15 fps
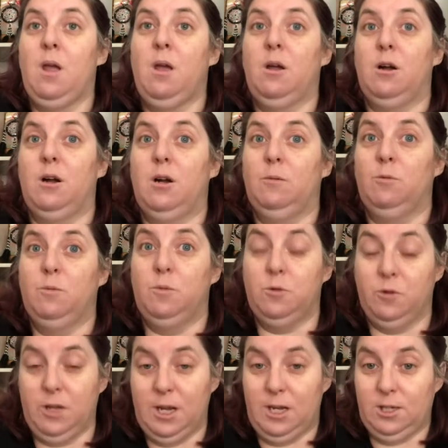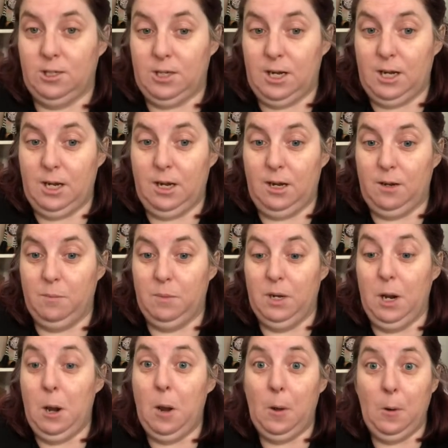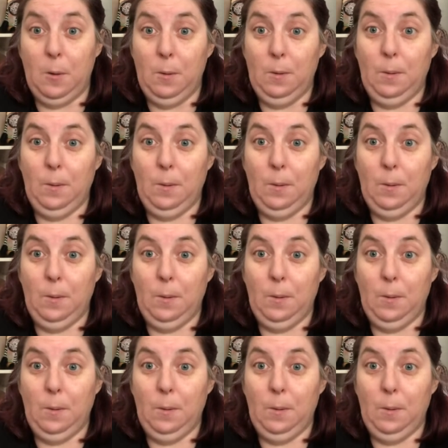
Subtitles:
I will put the hashtag below.